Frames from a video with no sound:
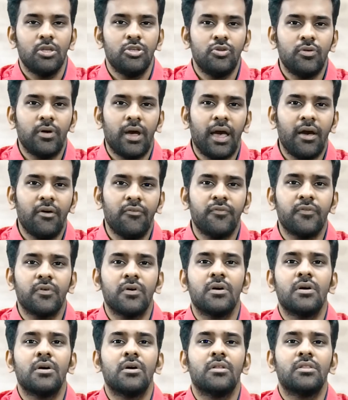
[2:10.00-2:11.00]
You have
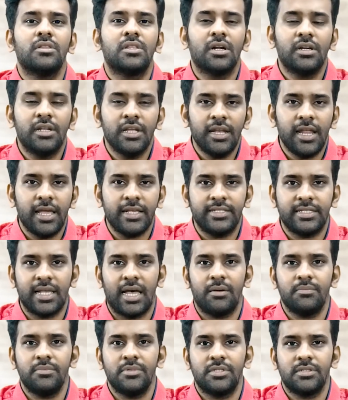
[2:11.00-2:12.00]
13
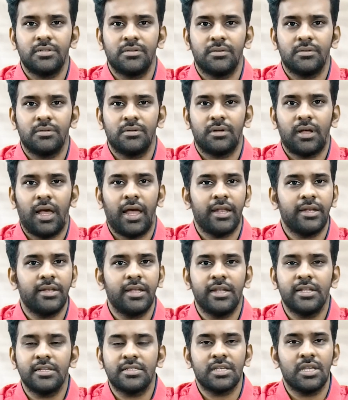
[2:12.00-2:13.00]
exams
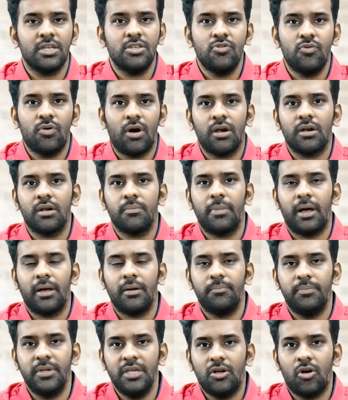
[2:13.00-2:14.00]
and let us say you are a
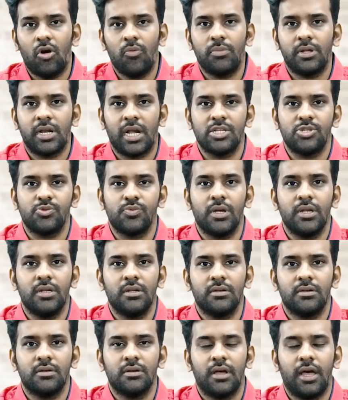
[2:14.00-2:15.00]
BCom
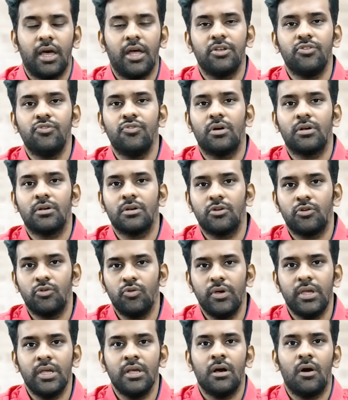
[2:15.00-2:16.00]
graduate and you are
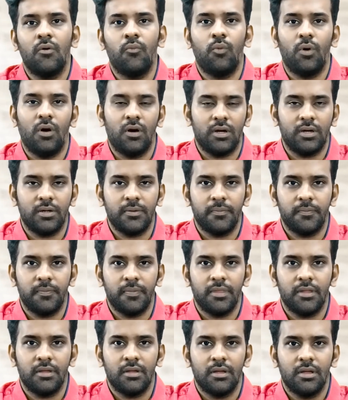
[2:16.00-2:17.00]
doing a work.
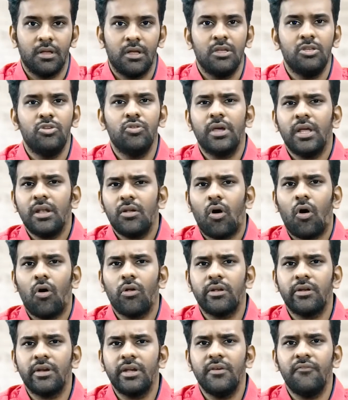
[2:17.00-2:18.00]
You get
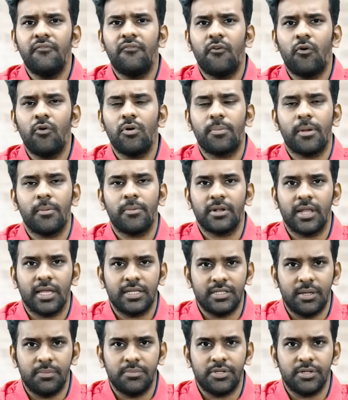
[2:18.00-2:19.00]
already 4 paper
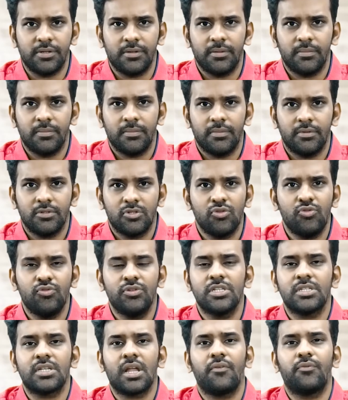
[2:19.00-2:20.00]
exempted. So you
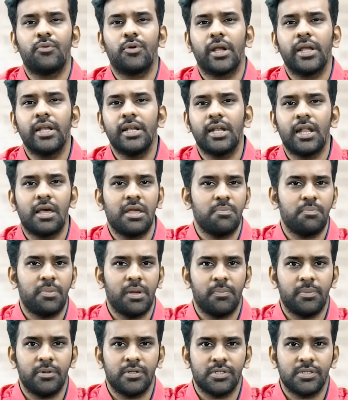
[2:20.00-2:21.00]
just have to write 9
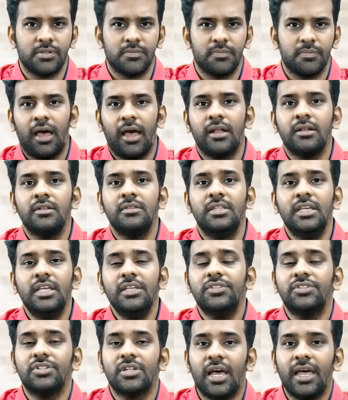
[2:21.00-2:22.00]
papers. And
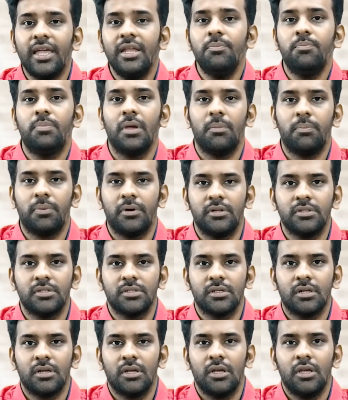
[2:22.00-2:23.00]
these 9
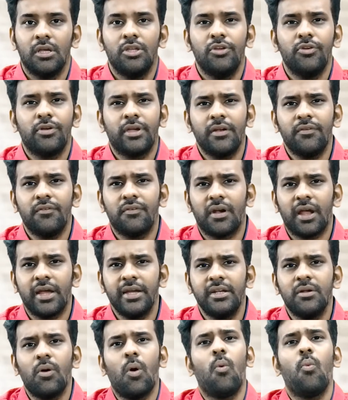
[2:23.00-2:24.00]
papers you can
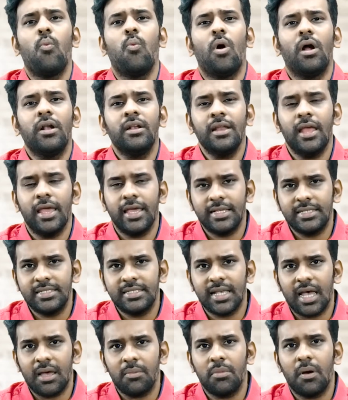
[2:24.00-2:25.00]
write one
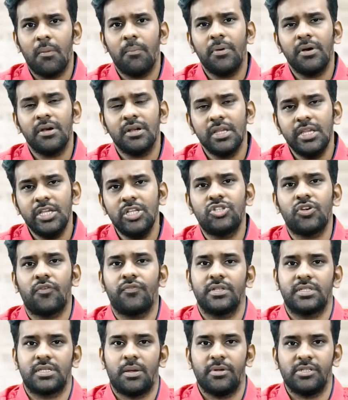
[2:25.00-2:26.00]
exam per each
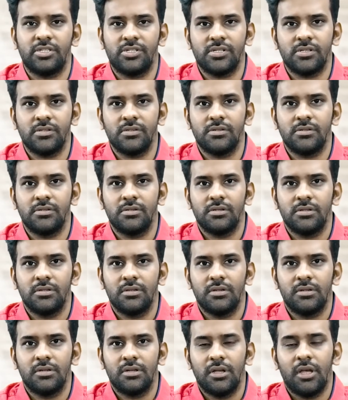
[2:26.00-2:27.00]
of the semester
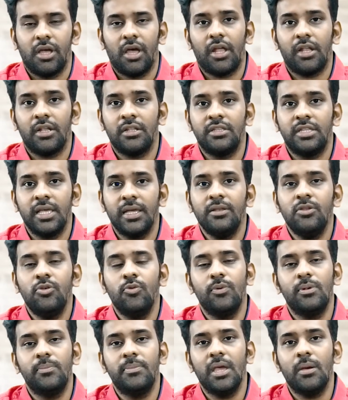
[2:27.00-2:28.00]
and then
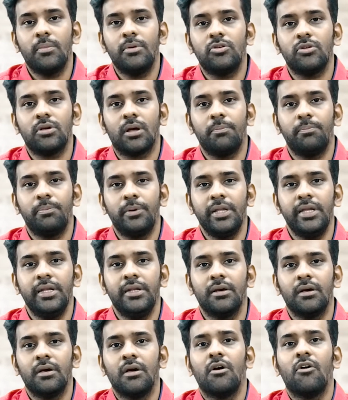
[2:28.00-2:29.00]
you will be able to
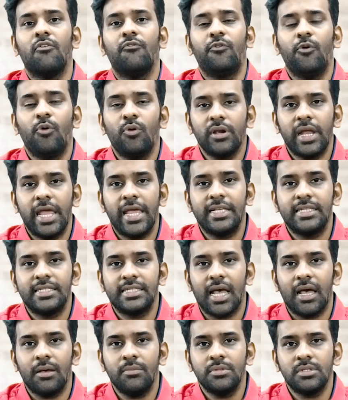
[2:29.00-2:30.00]
complete 4
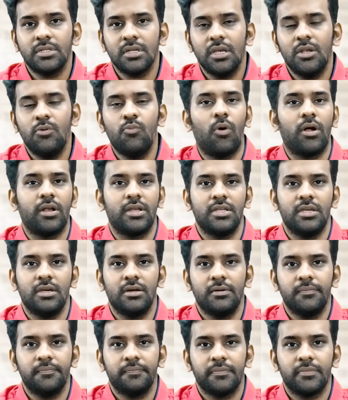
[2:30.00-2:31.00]
exams in 1
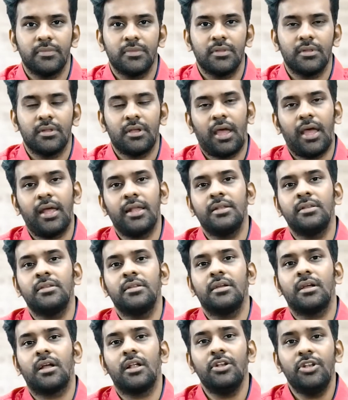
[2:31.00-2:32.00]
year and
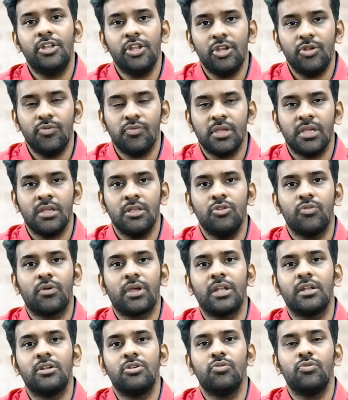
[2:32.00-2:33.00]
continuing you
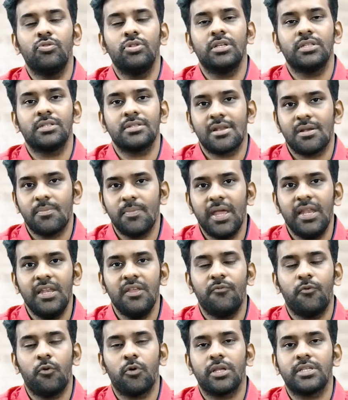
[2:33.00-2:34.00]
can do the
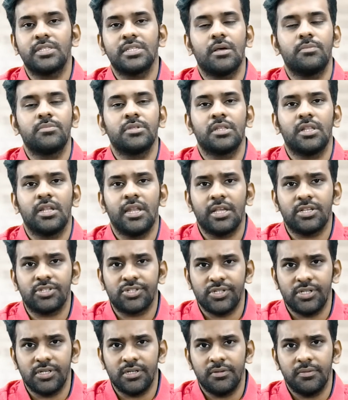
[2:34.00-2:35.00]
remaining four exams in the
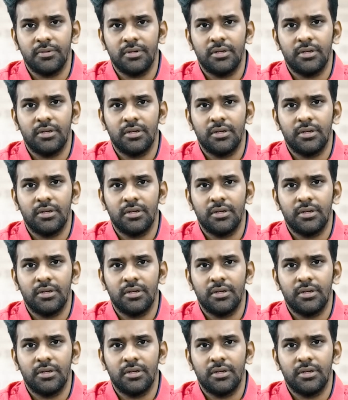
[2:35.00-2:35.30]
next year